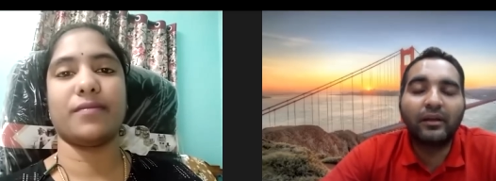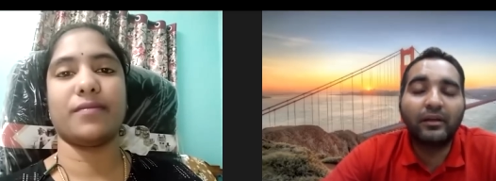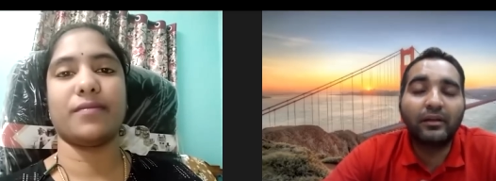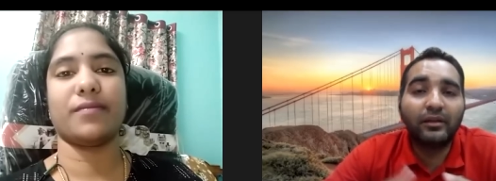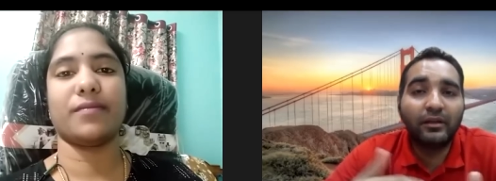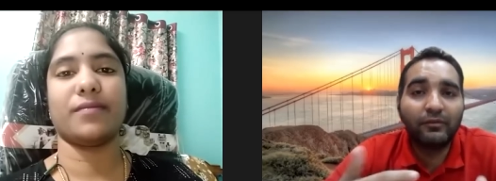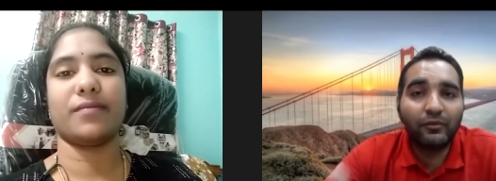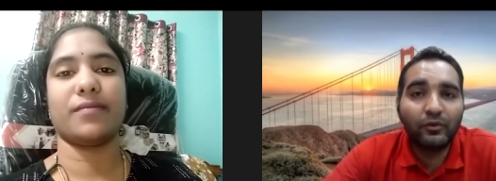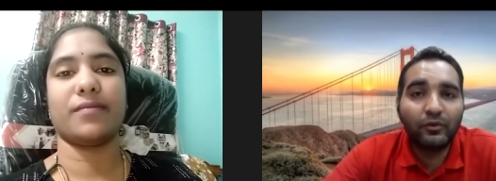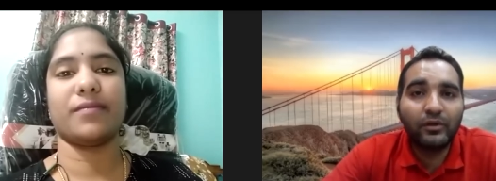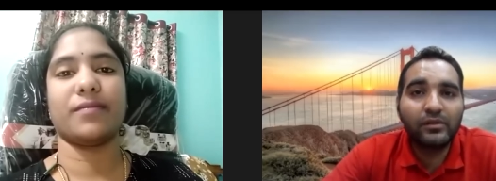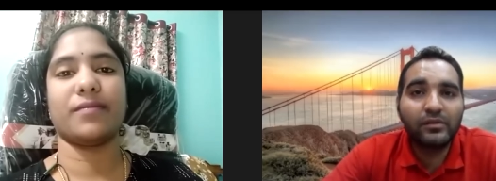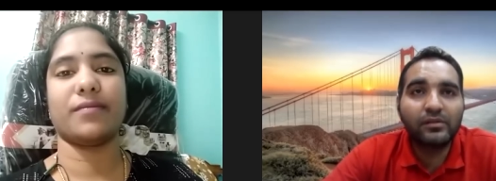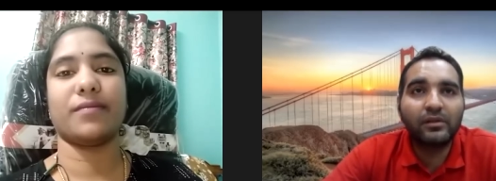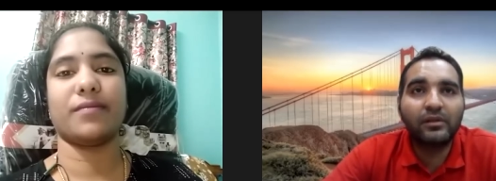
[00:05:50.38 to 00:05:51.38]
Speaker 1: the
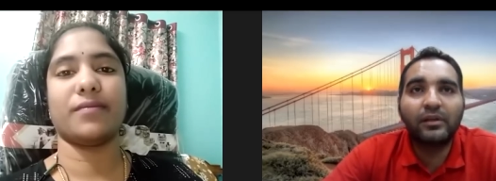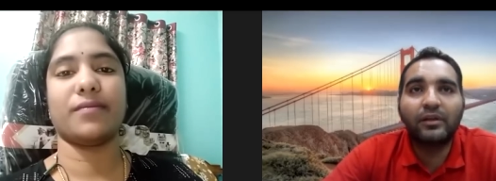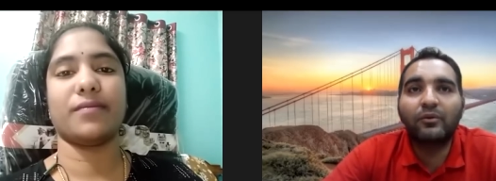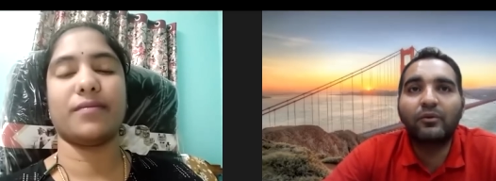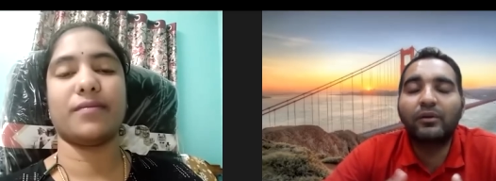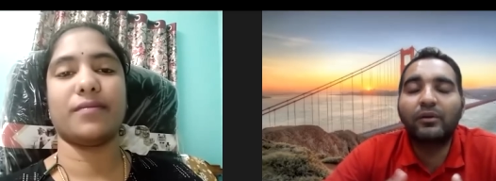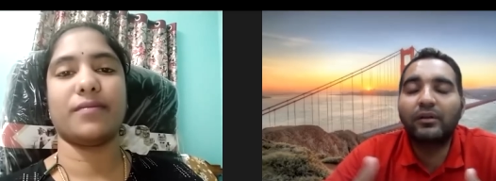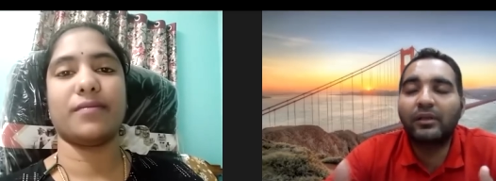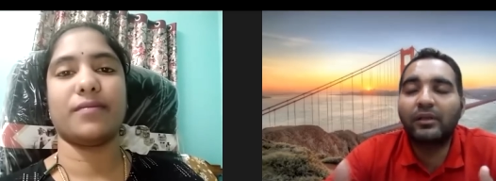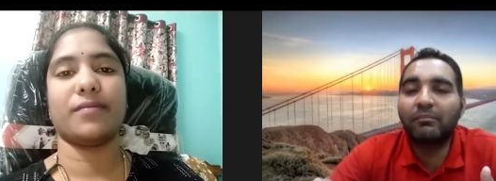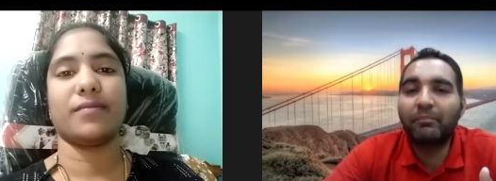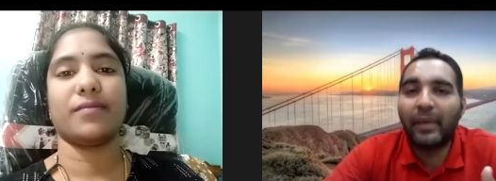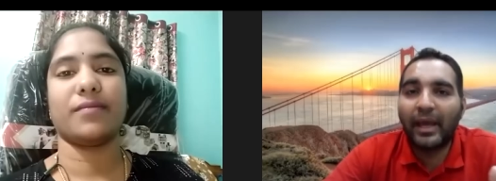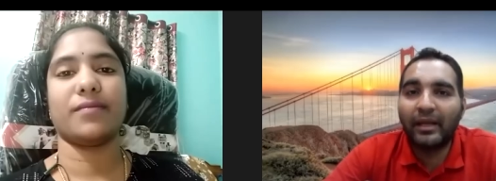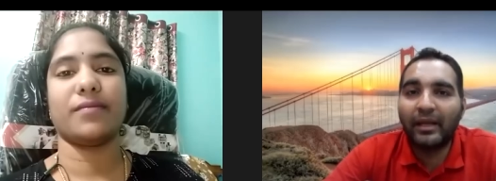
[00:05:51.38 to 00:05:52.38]
interviewers, the
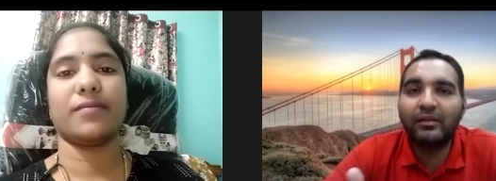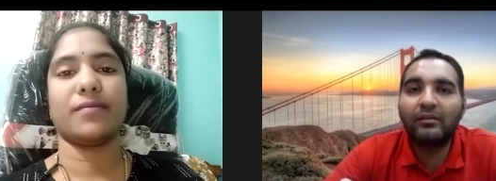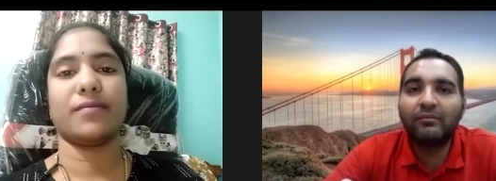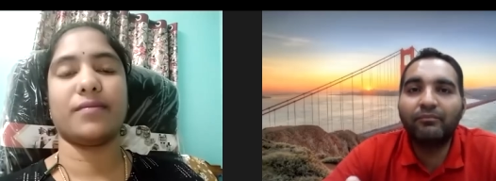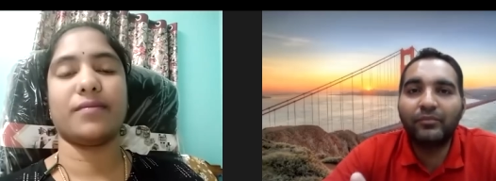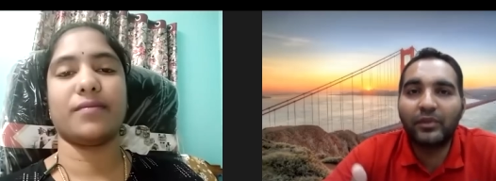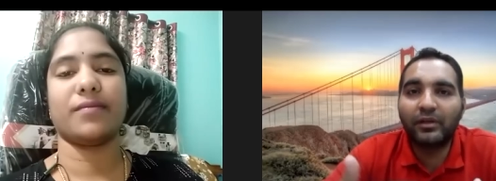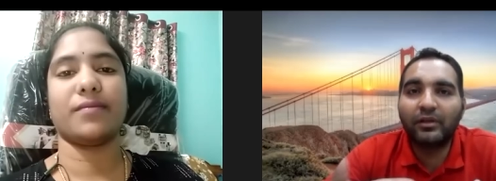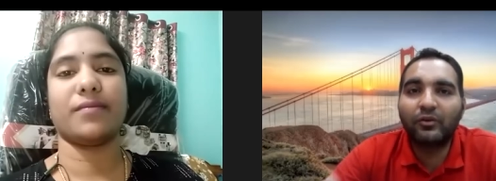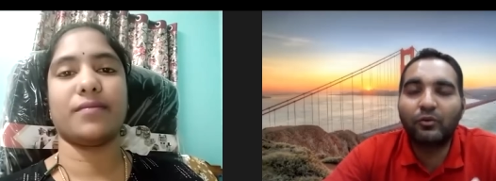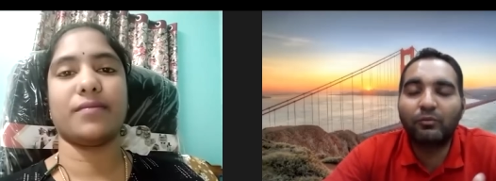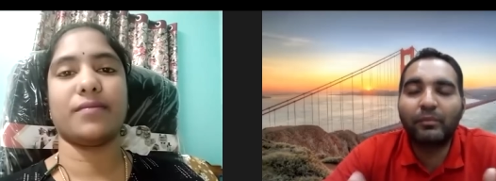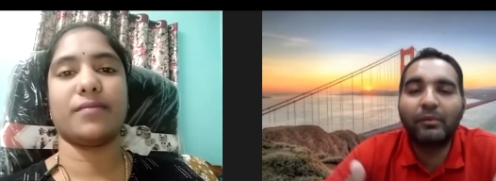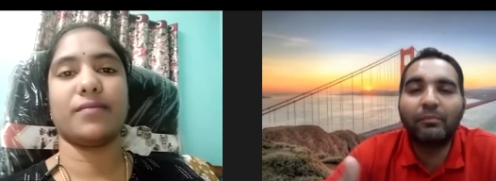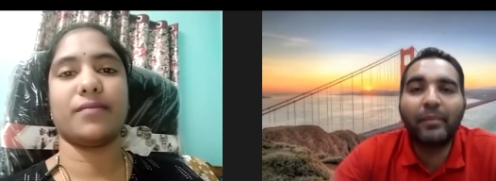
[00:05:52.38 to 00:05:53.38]
recruiting panel, the
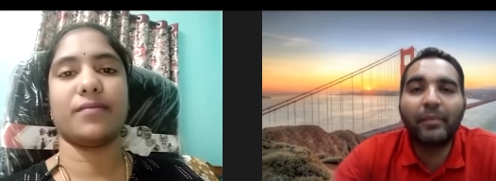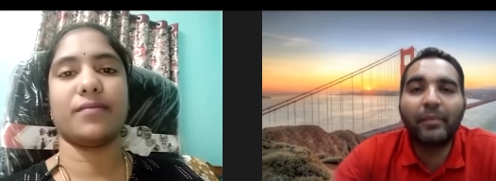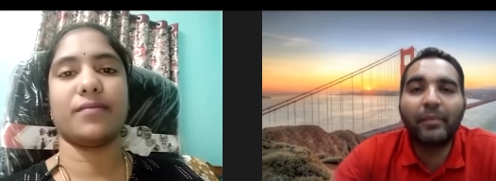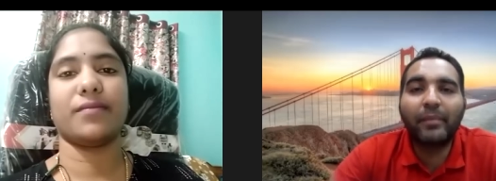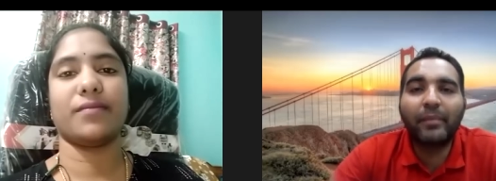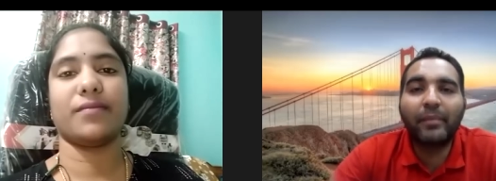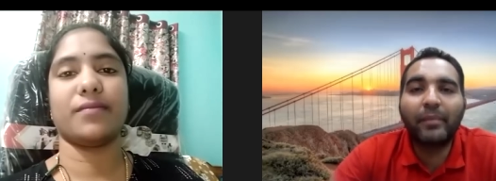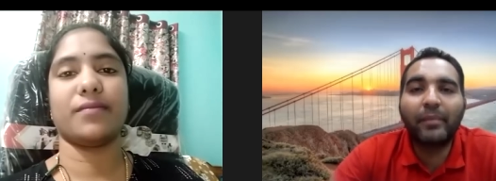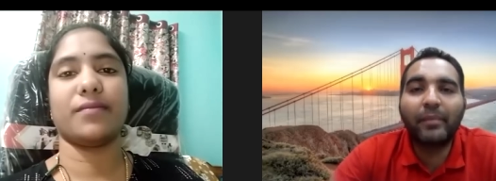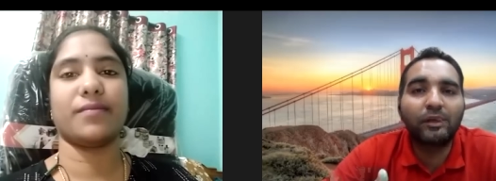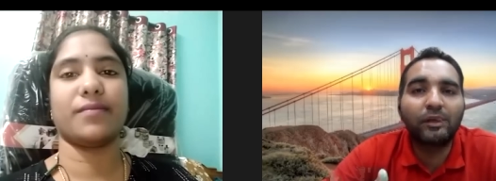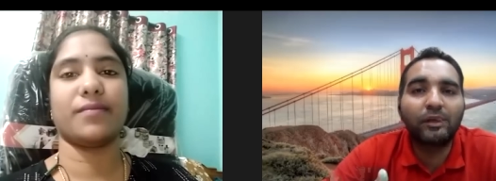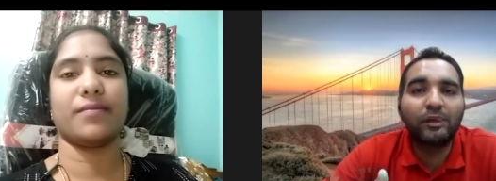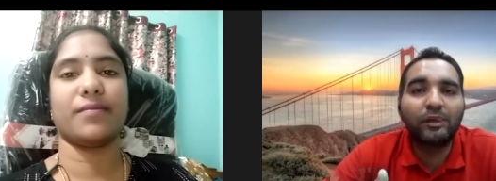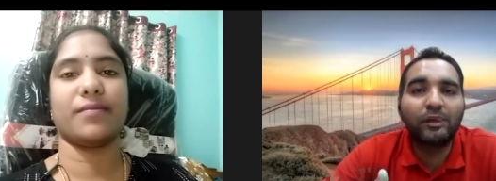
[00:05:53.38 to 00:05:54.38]
recruitment panel are
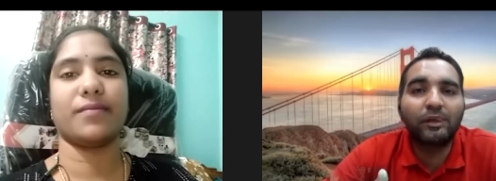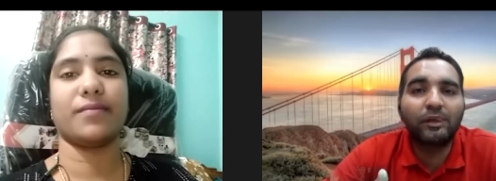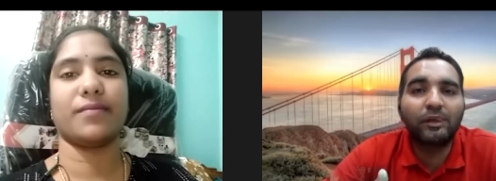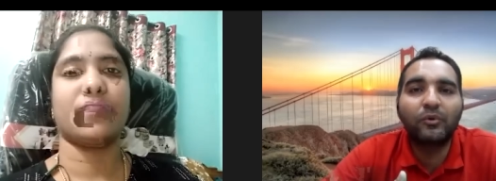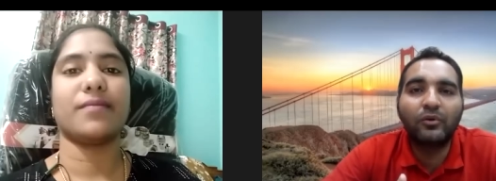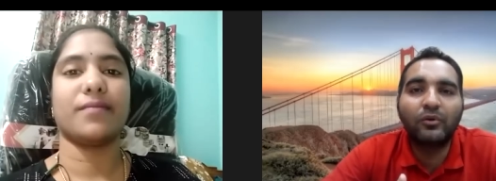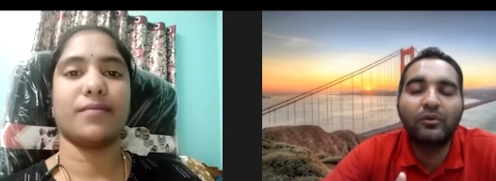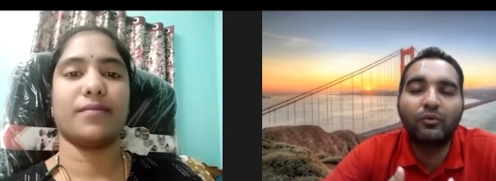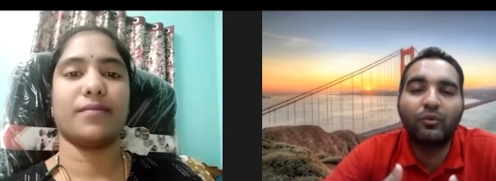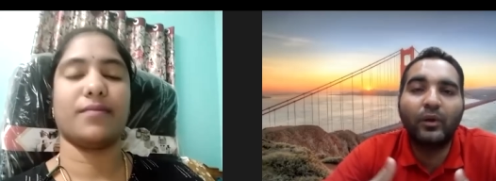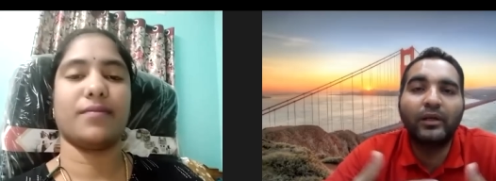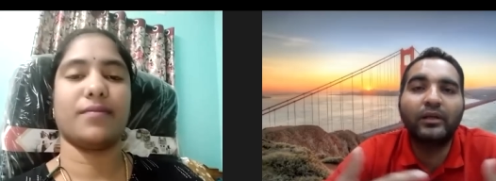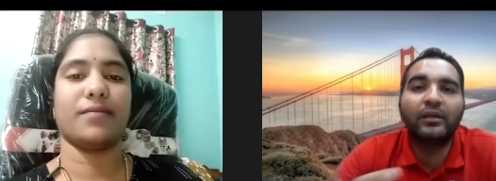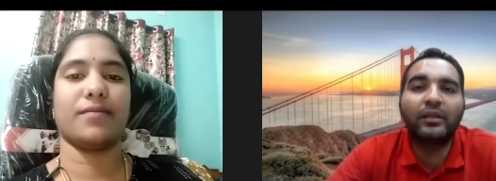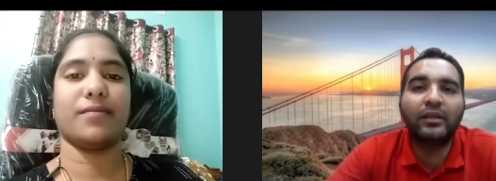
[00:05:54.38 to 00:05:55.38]
looking for more
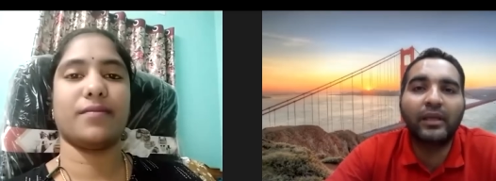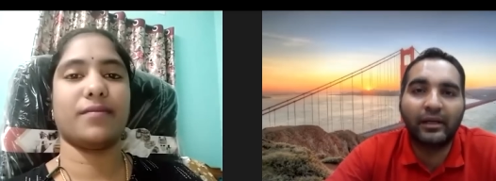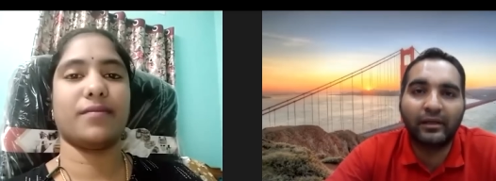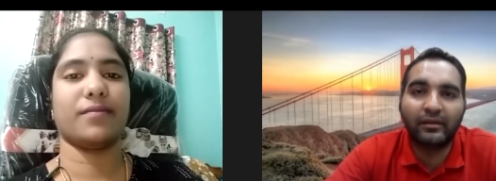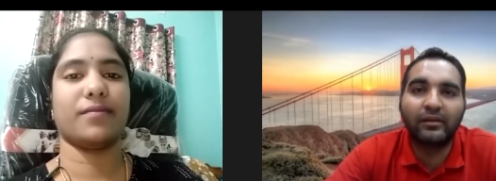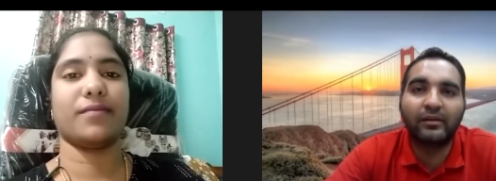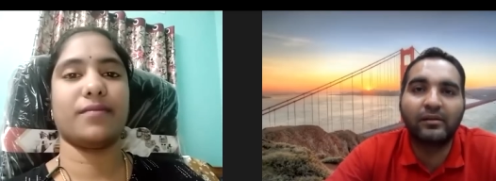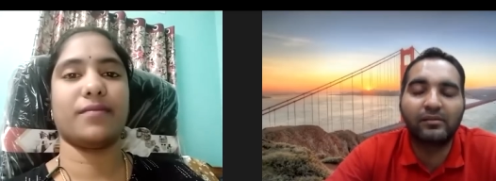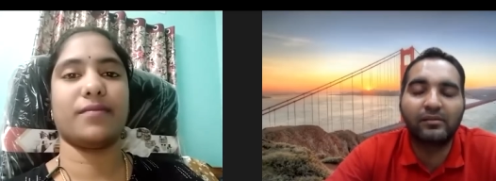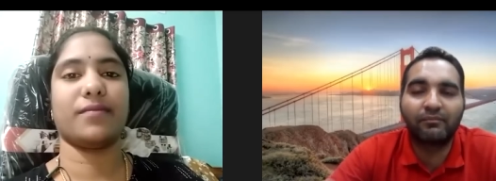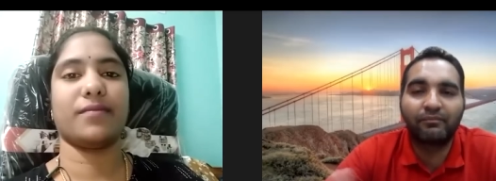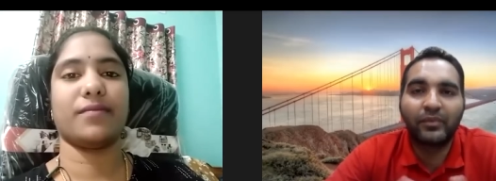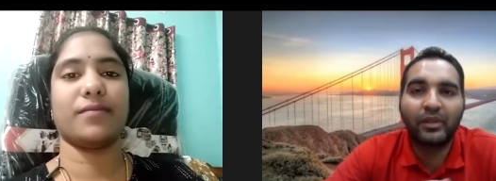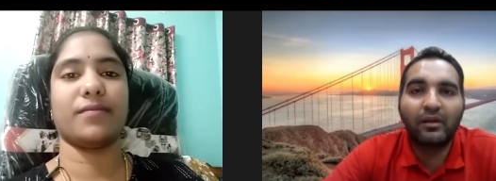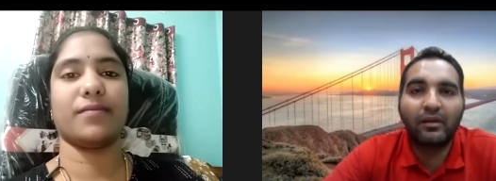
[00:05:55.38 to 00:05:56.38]
quality
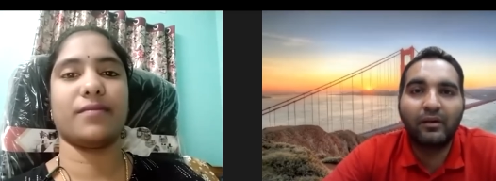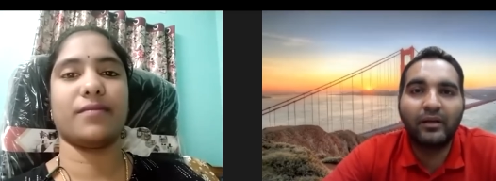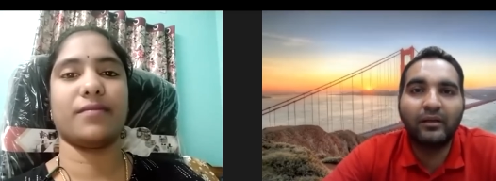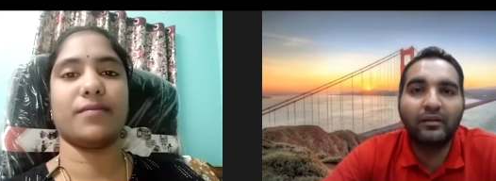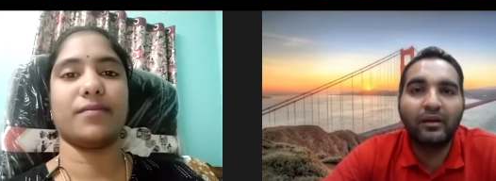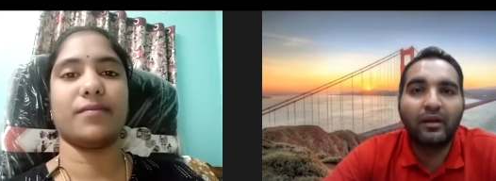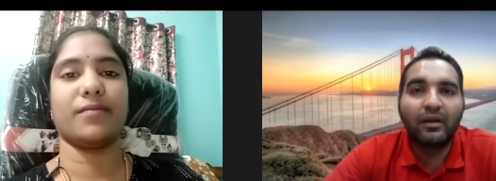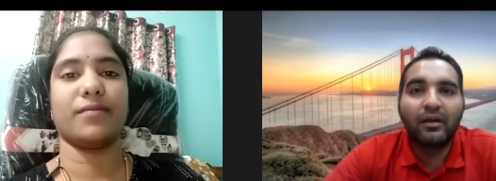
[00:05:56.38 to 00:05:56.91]
candidates, right?